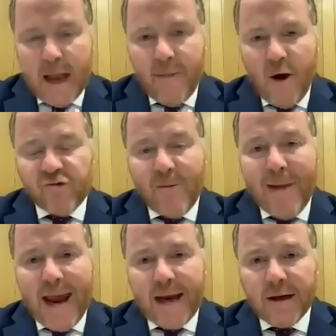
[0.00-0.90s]
And those
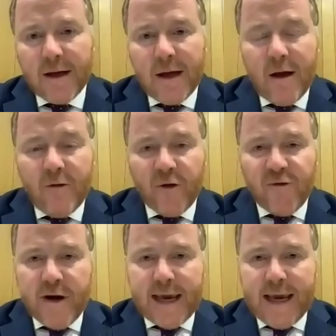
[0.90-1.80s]
remain the
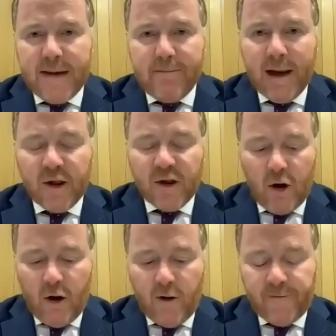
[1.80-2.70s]
three key
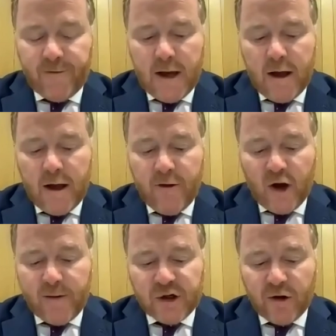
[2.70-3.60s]
pillars of
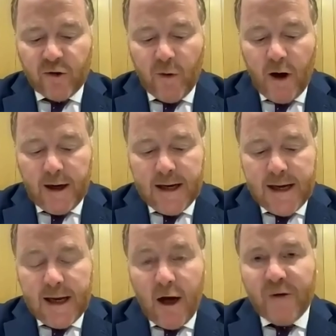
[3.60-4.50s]
the Commission's work.
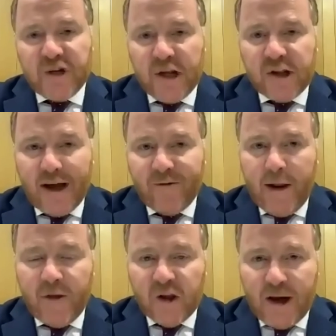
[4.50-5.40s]
At the
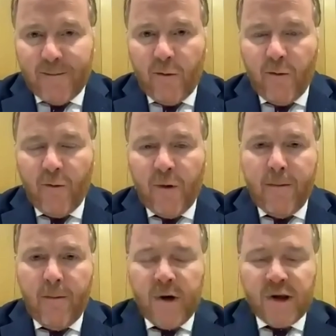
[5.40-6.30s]
G7 in the summer,
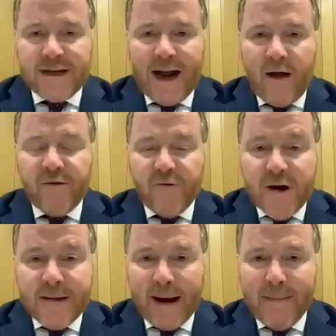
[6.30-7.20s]
we set out
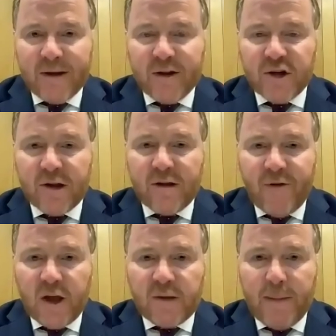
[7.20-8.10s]
three big messages, the
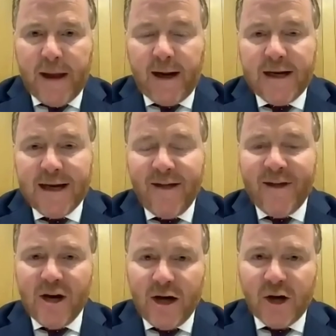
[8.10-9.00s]
first being
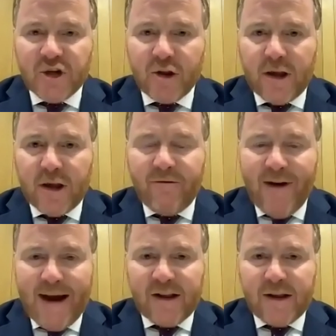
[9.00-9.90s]
the urgency of
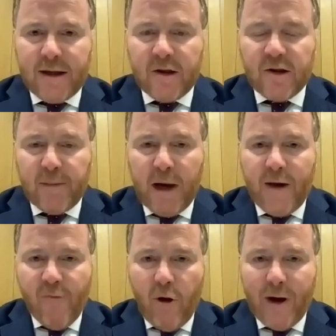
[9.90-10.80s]
vaccine
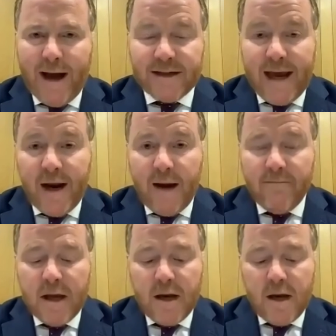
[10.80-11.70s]
supply and rollout. And I'm